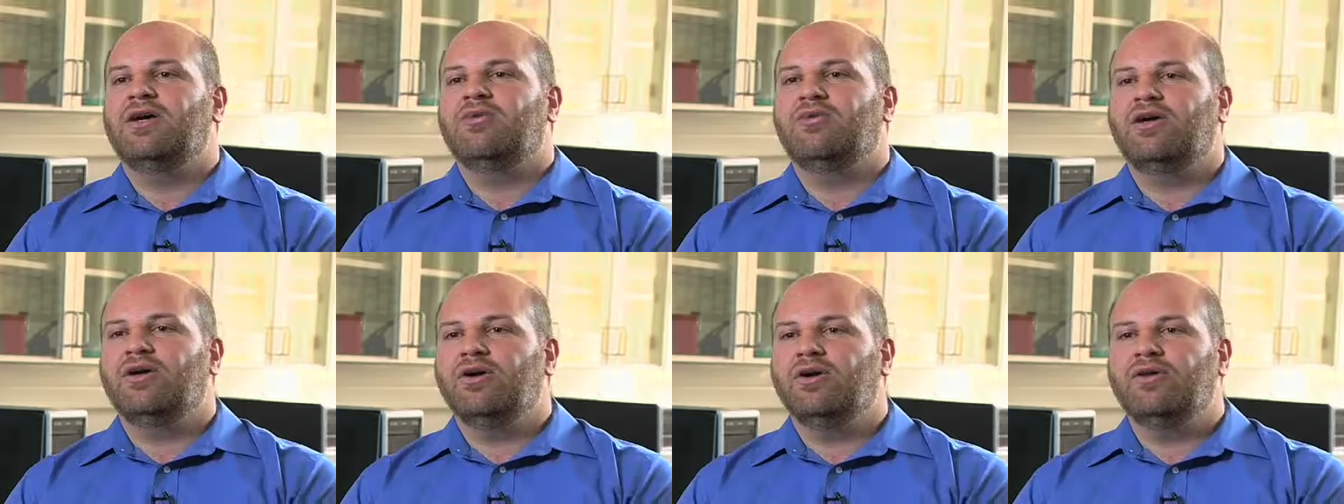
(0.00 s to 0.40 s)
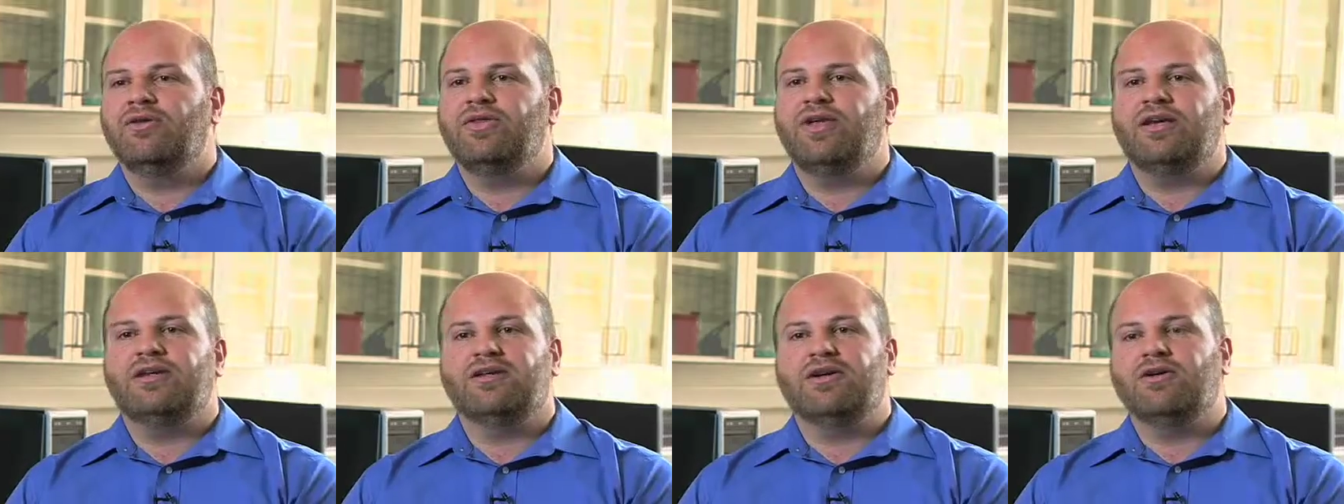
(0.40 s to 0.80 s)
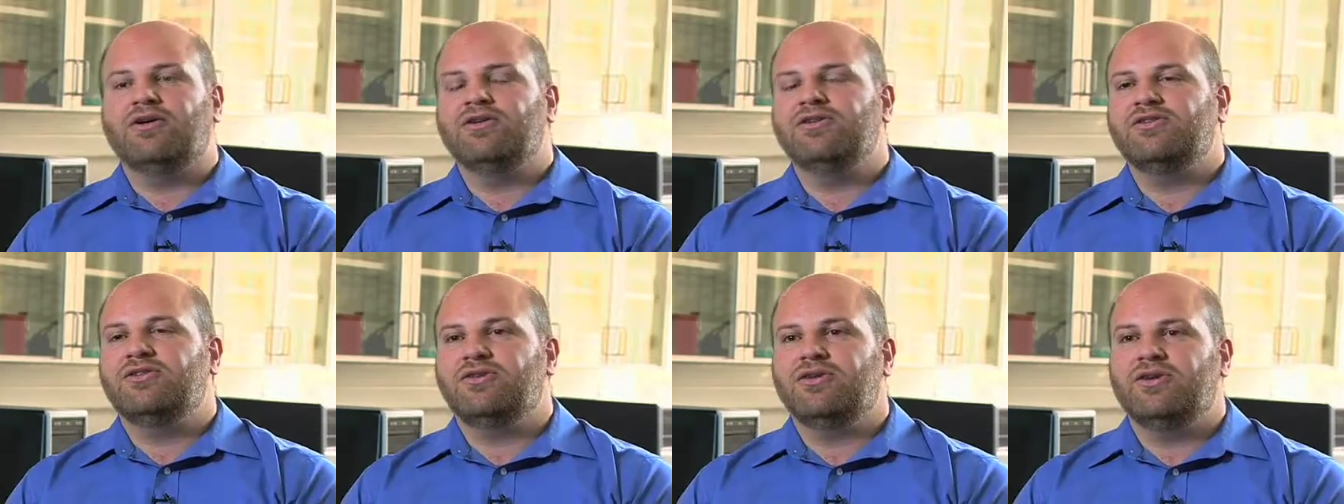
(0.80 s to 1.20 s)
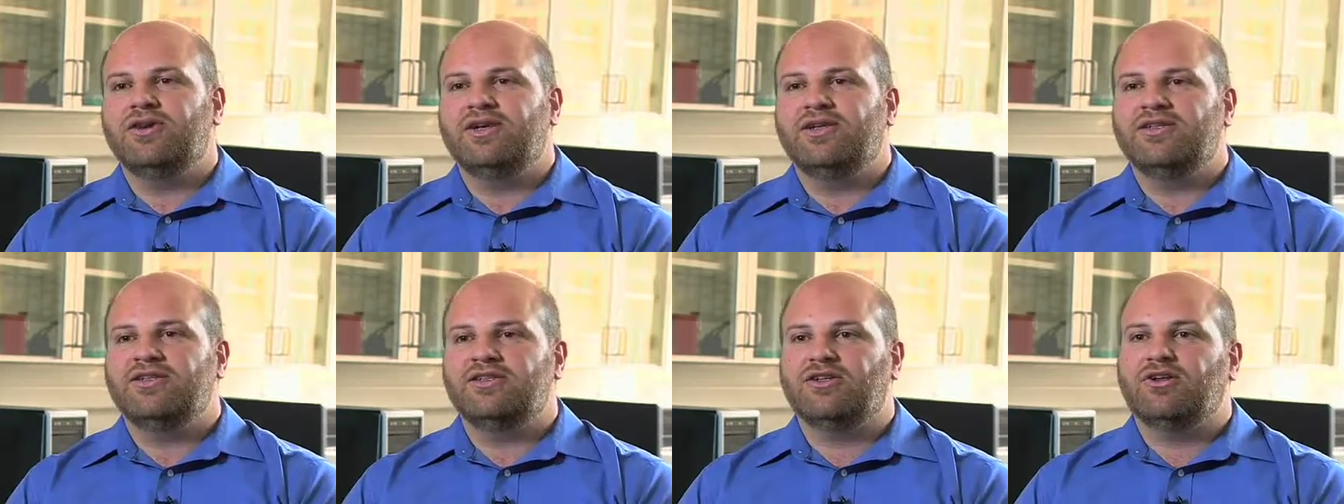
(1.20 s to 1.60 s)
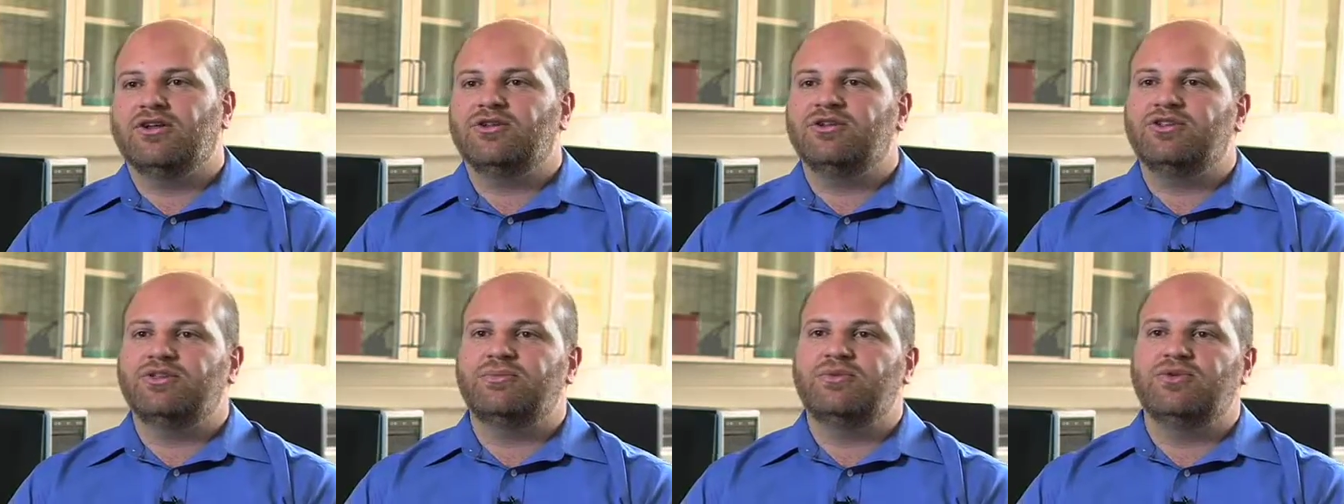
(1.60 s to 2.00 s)
We know that also it
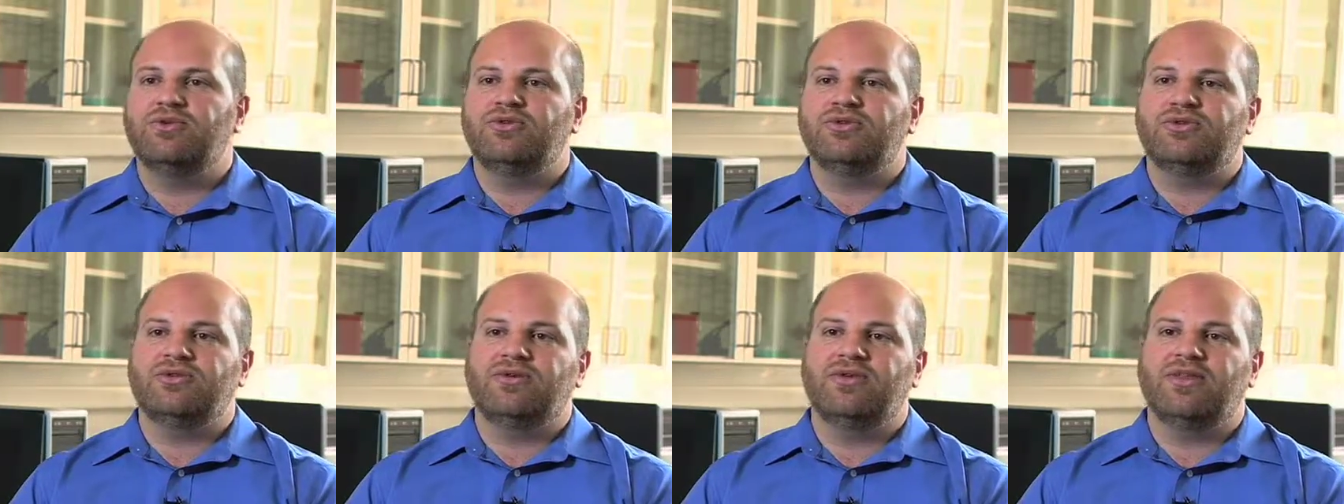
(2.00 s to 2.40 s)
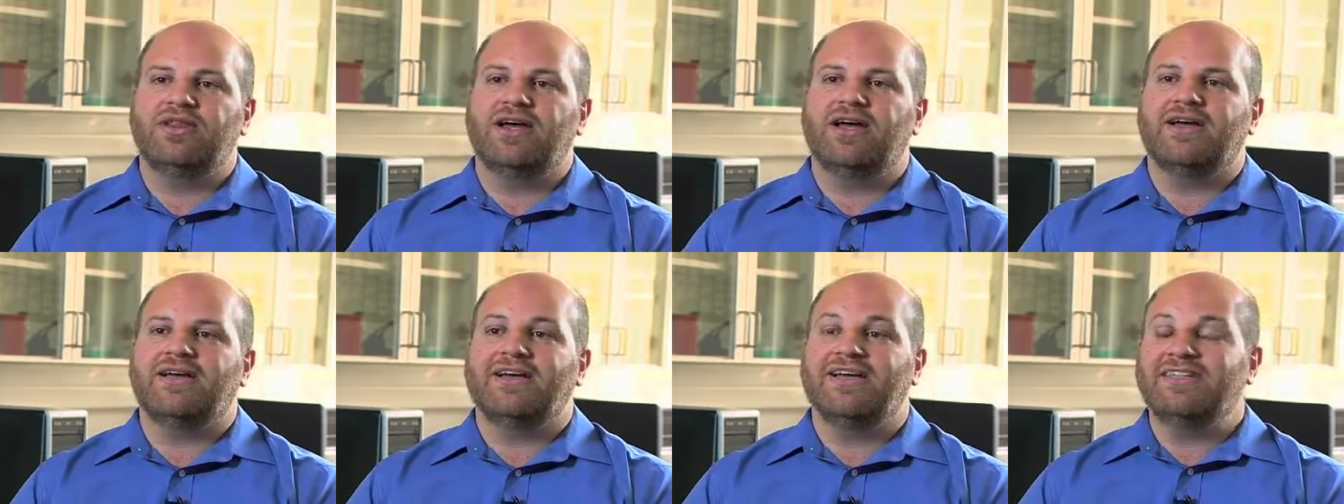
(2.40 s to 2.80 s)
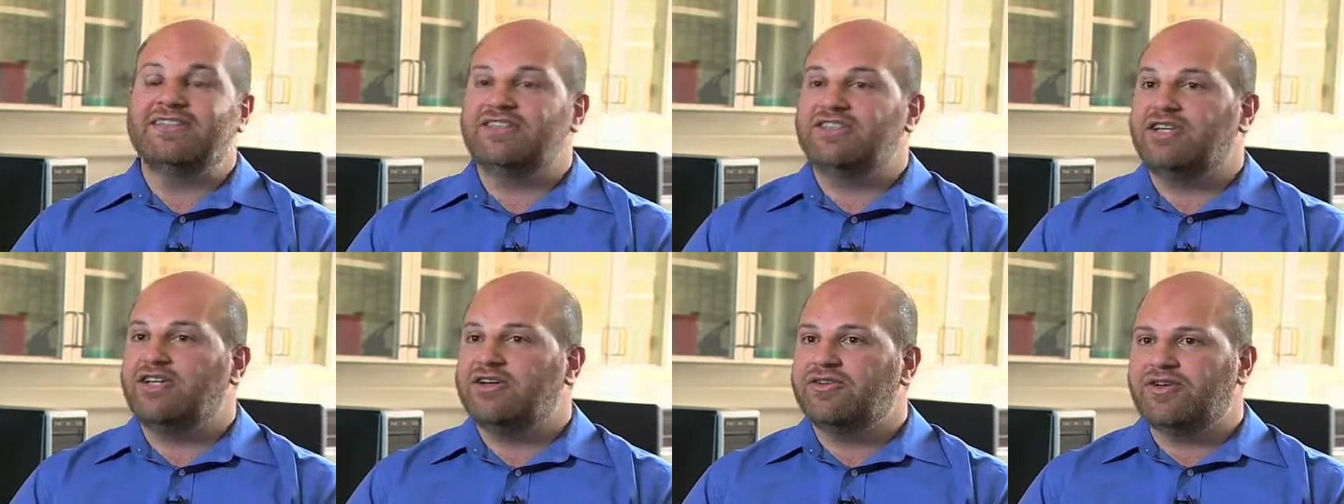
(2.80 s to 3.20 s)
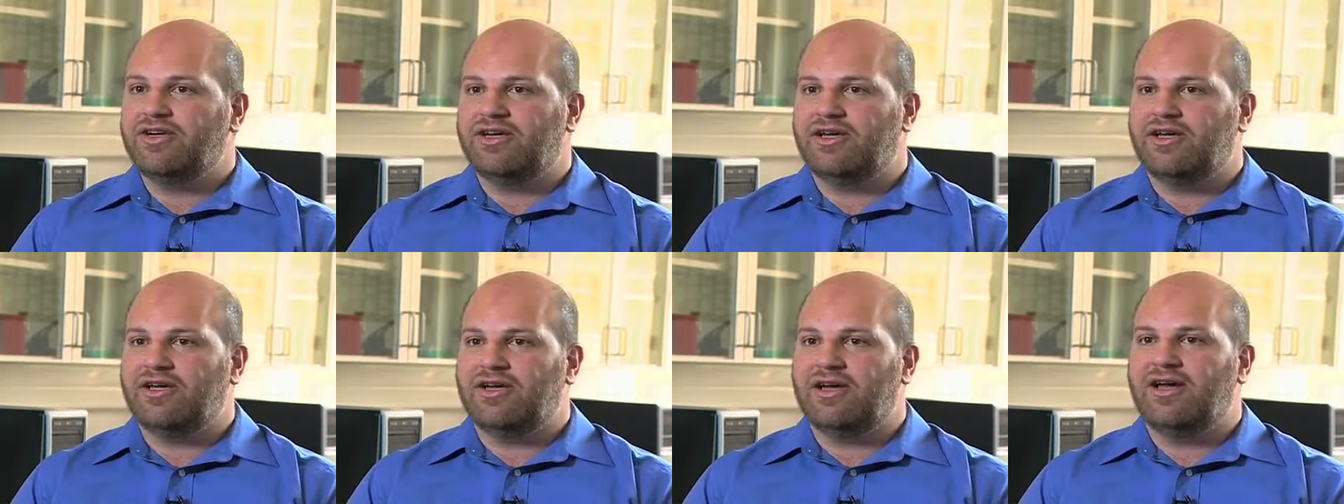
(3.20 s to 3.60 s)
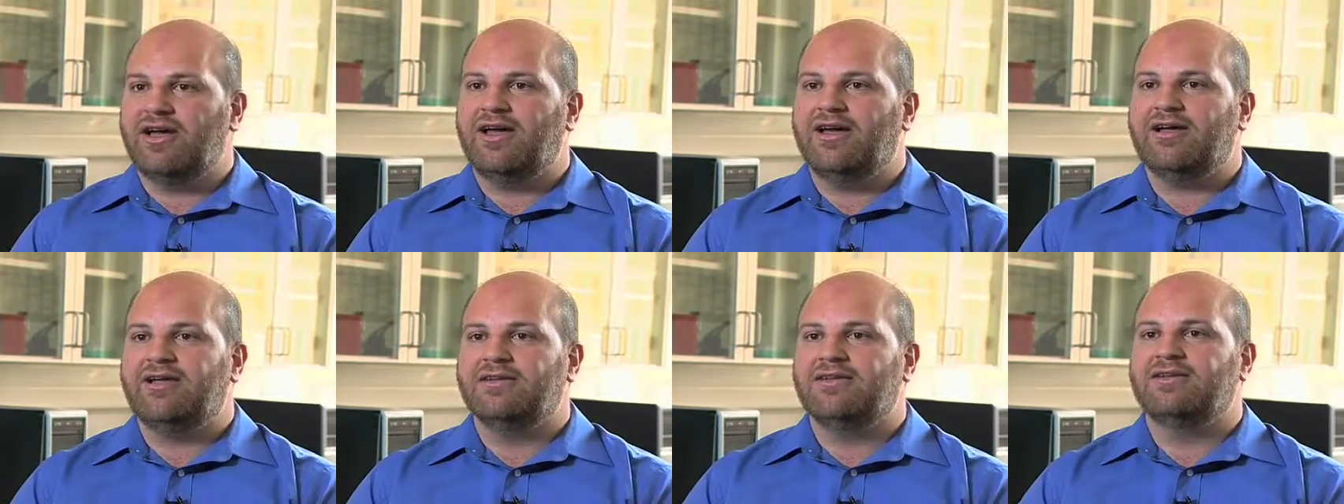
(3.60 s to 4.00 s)
contributes to the integrity
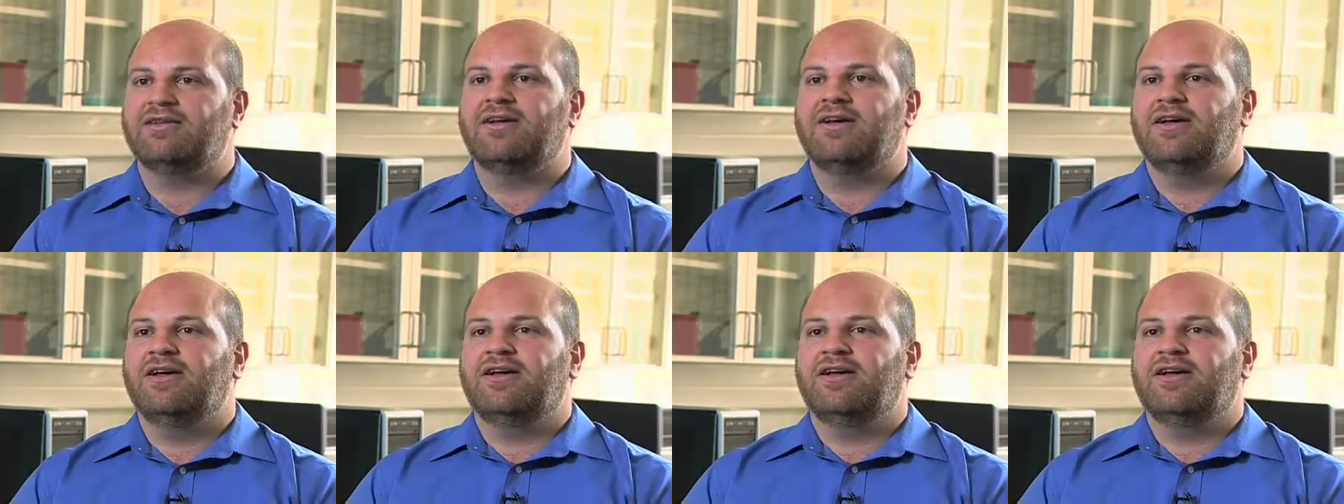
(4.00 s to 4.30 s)
and